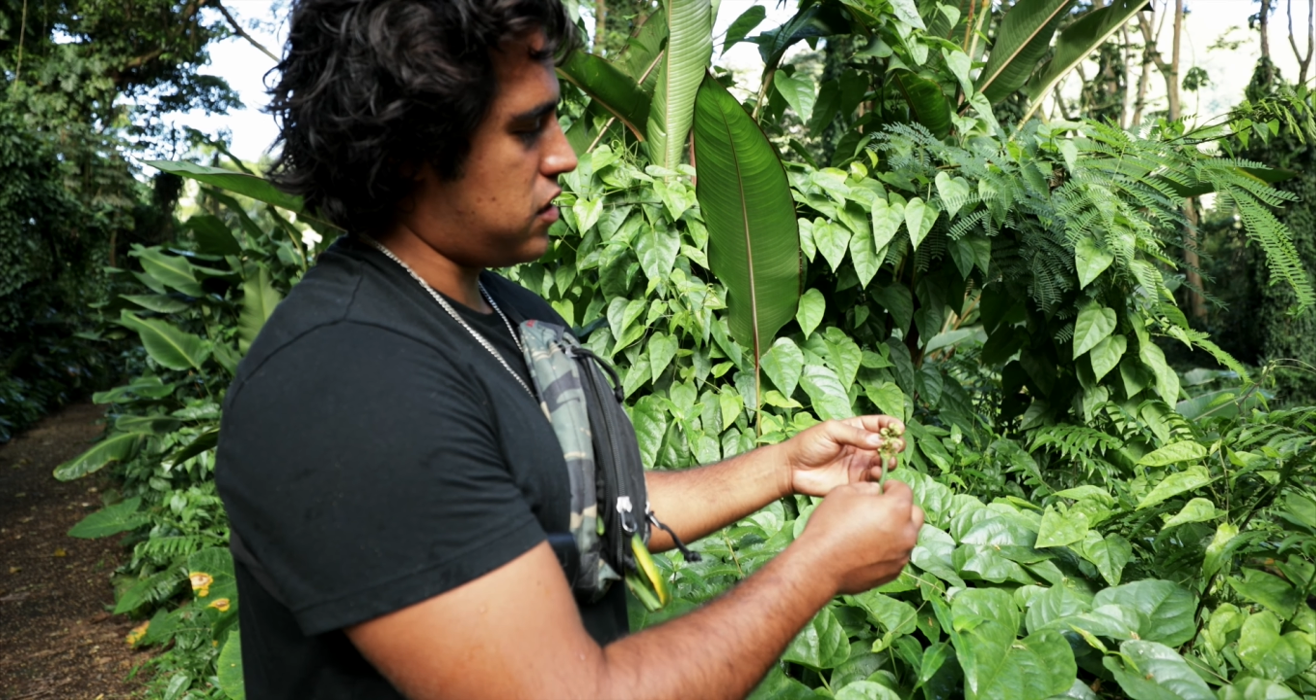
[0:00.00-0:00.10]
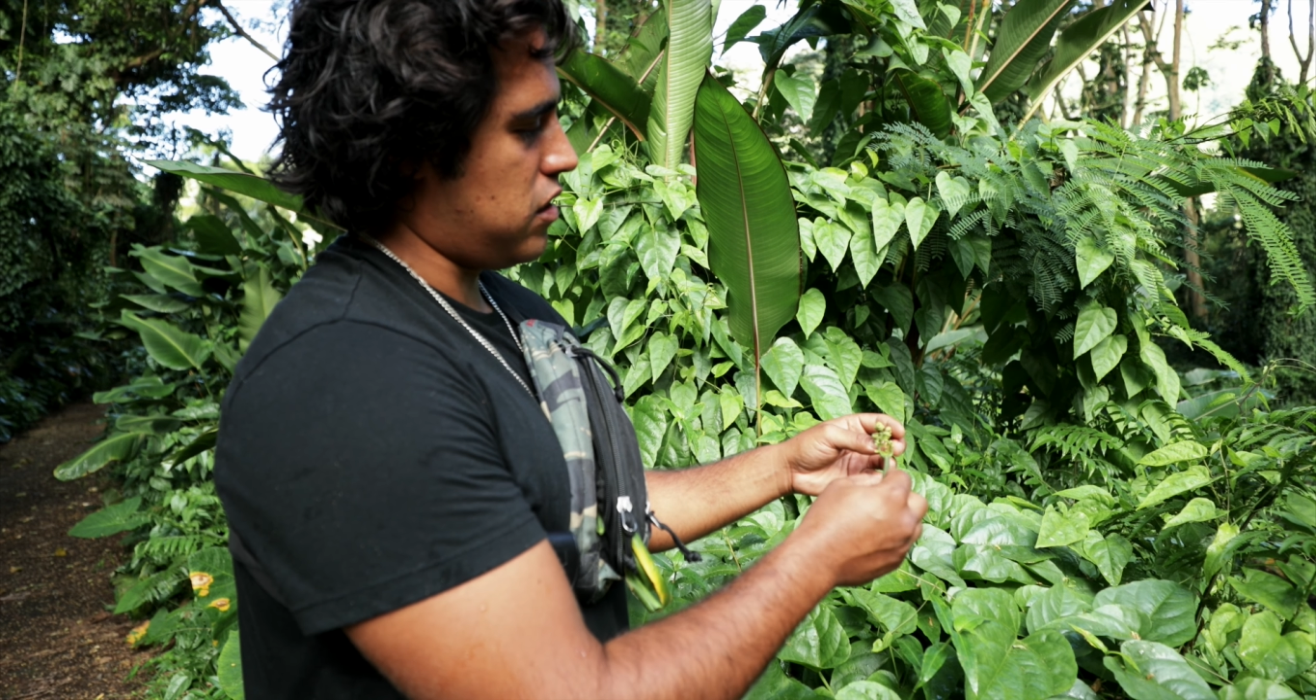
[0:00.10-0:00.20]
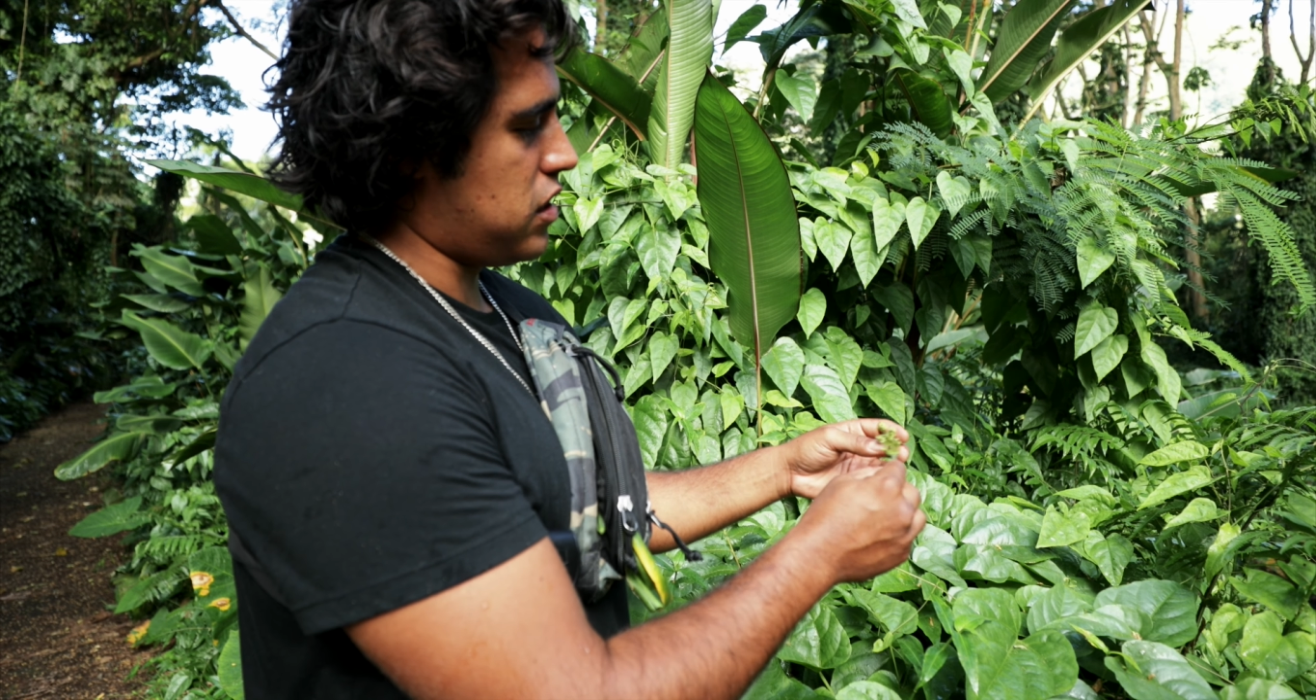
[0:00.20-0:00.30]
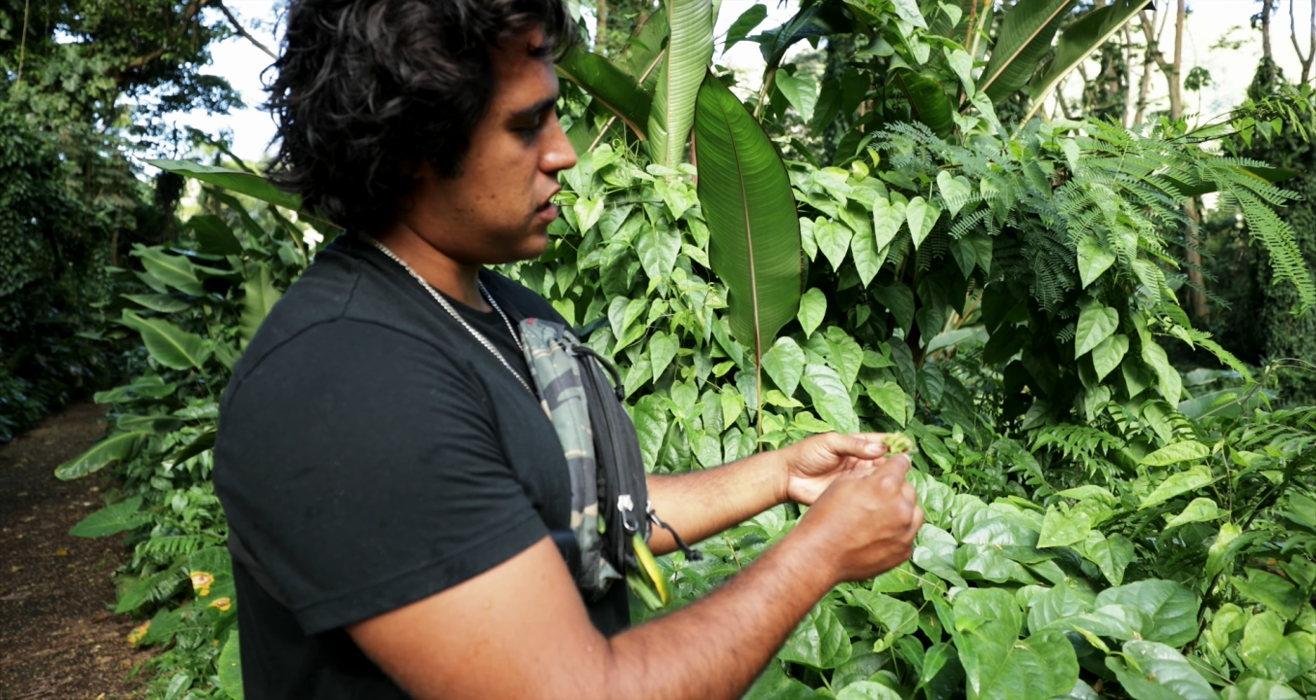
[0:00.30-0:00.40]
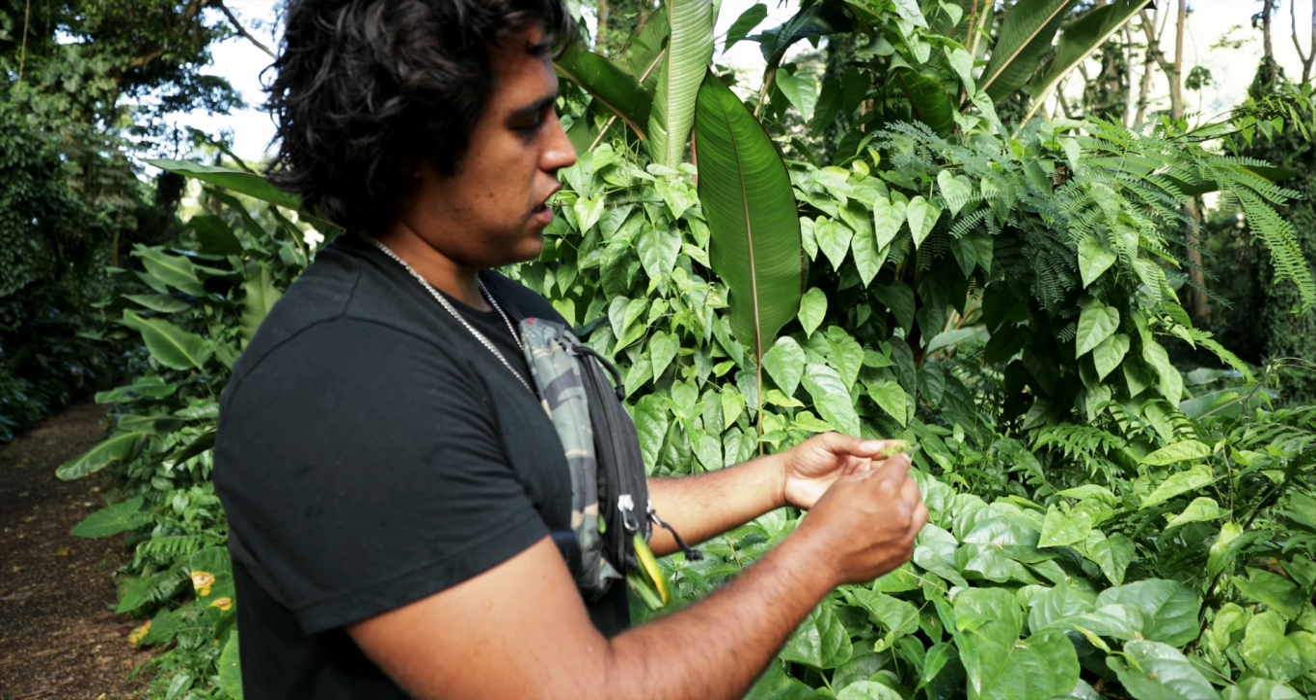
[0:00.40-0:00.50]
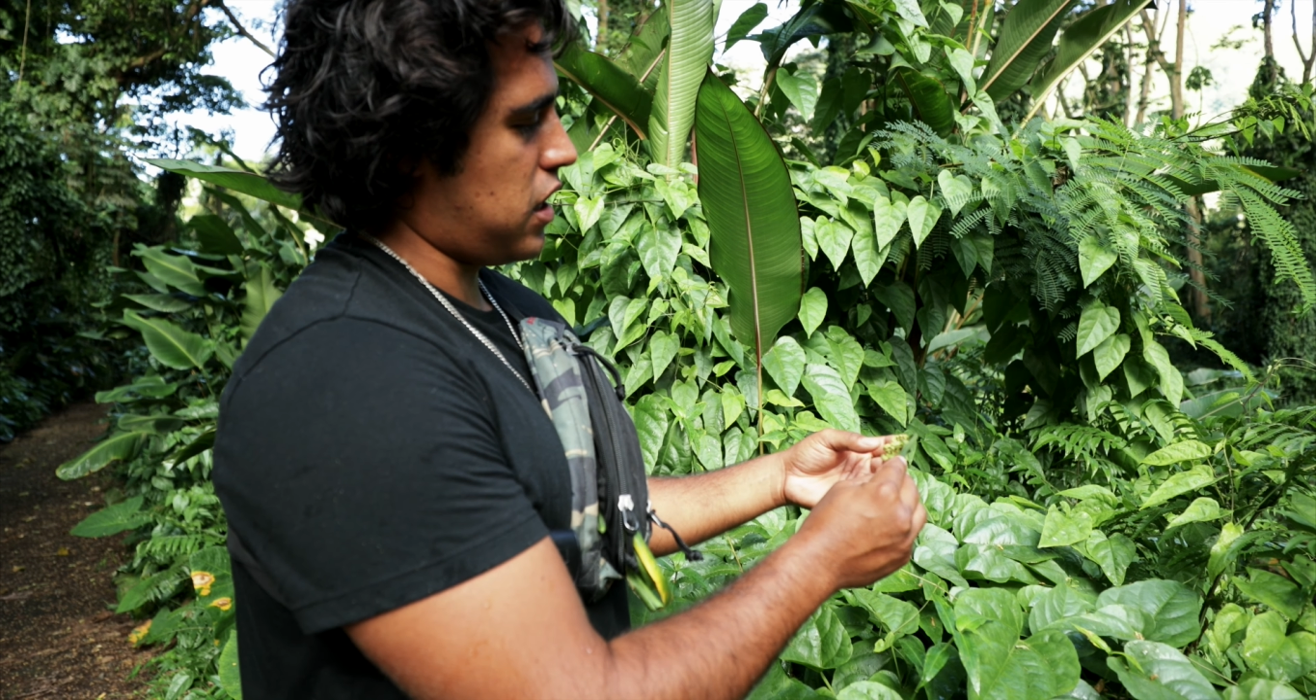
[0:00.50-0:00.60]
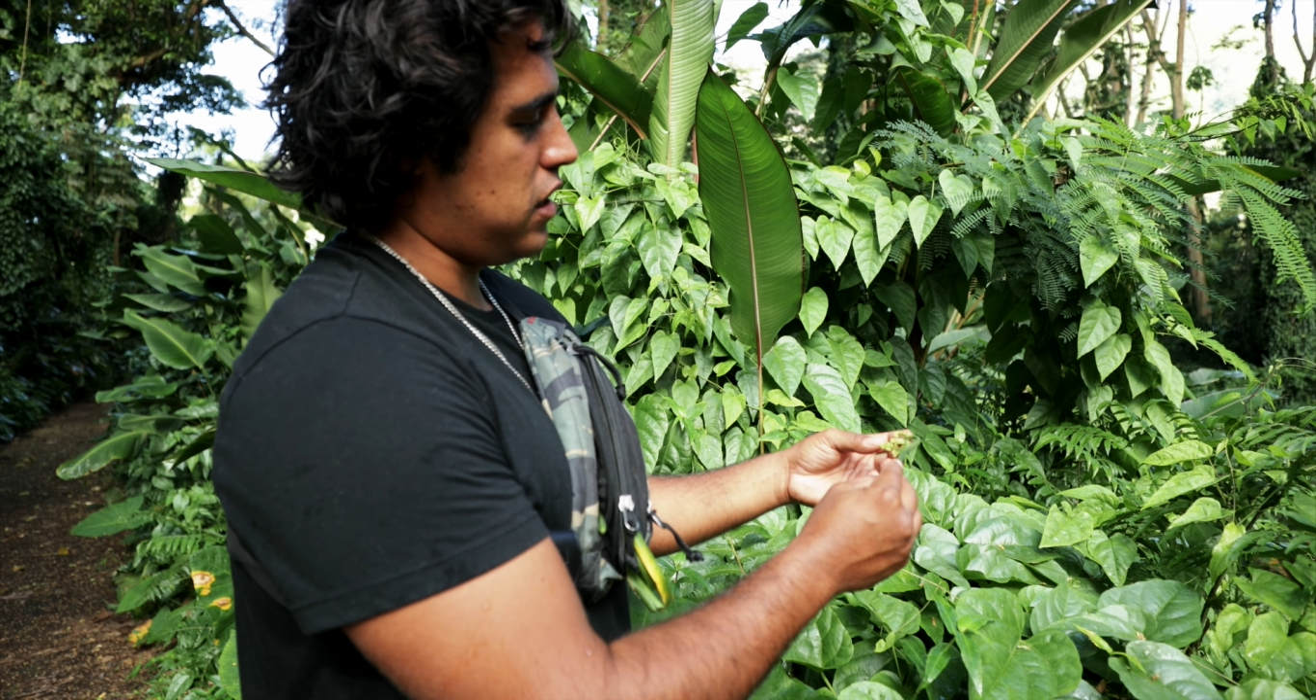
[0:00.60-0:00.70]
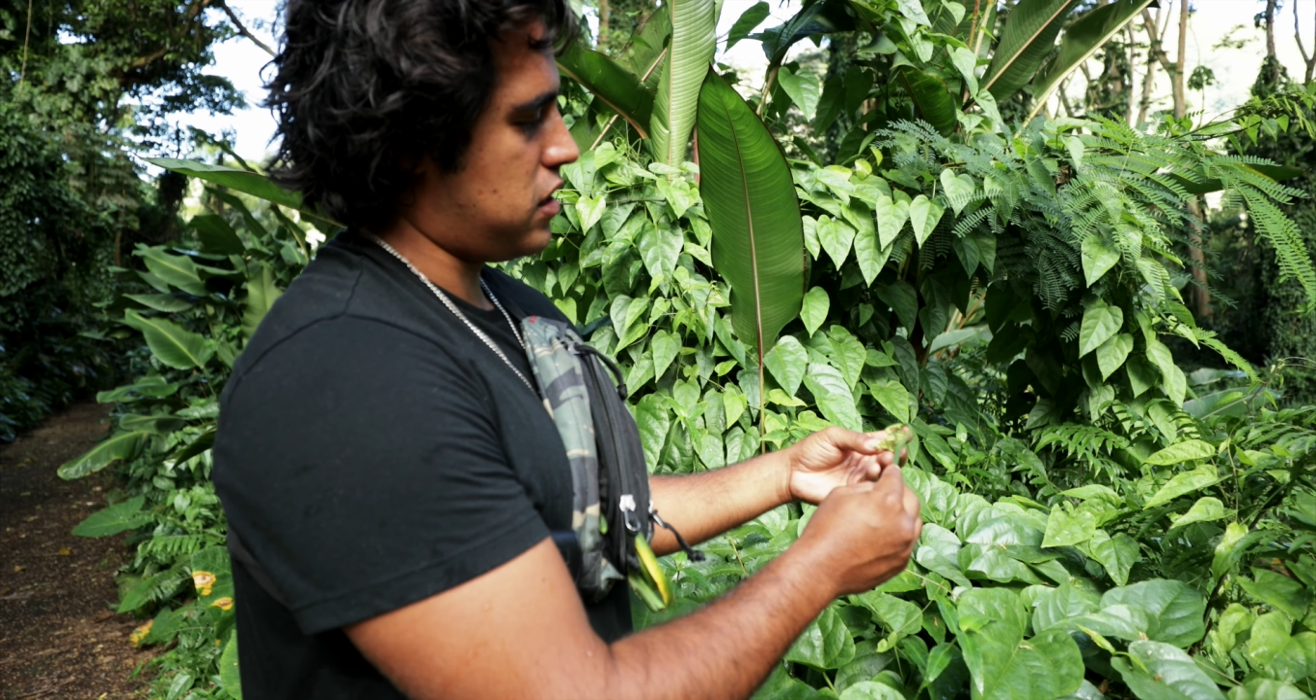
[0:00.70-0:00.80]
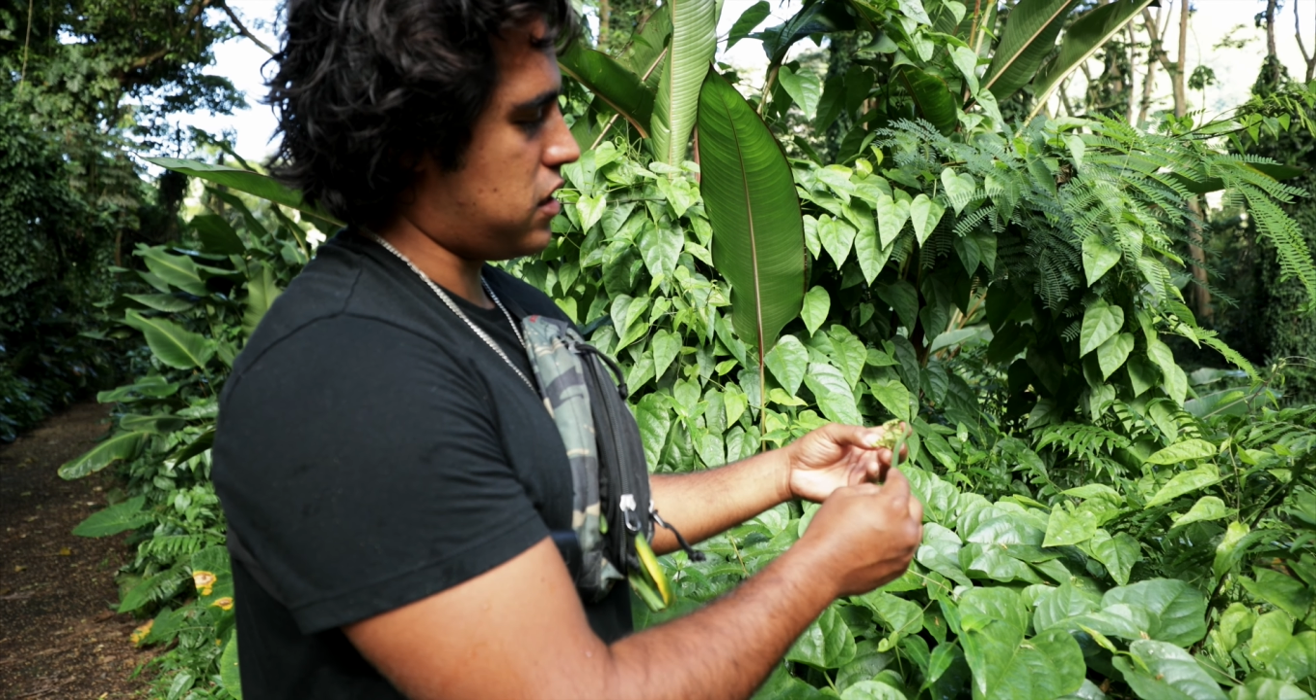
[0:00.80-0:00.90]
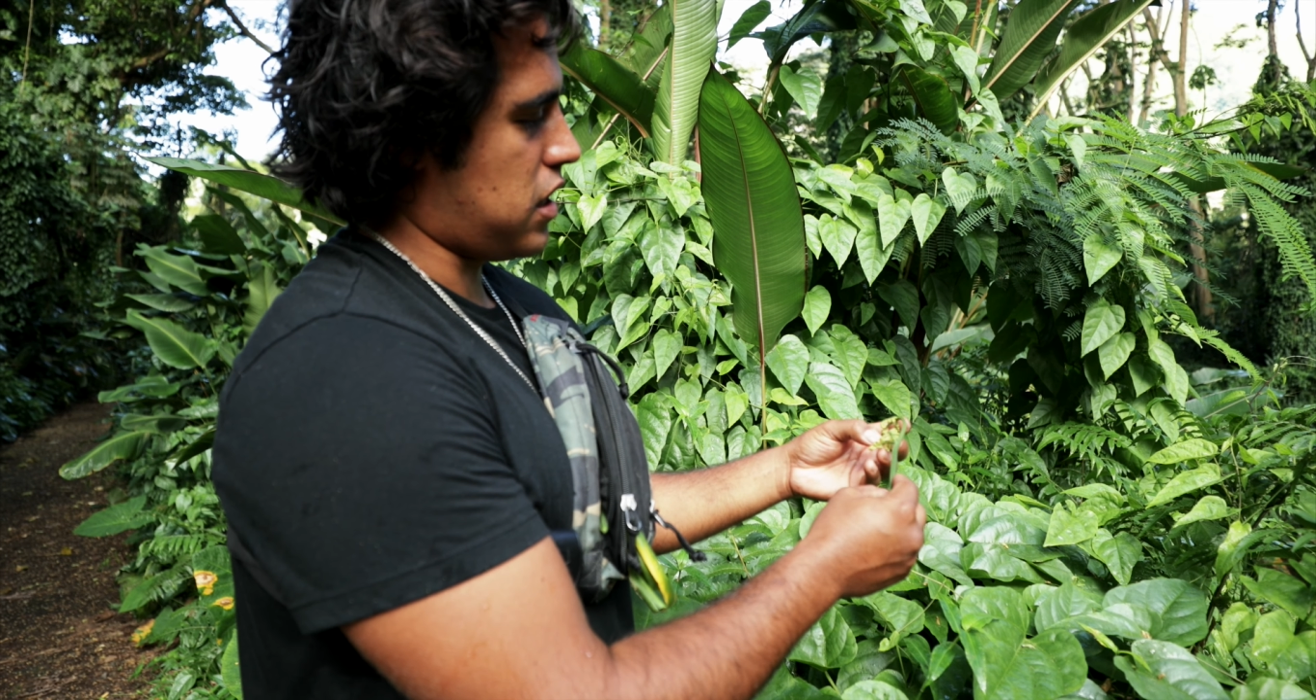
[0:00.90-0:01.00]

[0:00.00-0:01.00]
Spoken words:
30 seconds to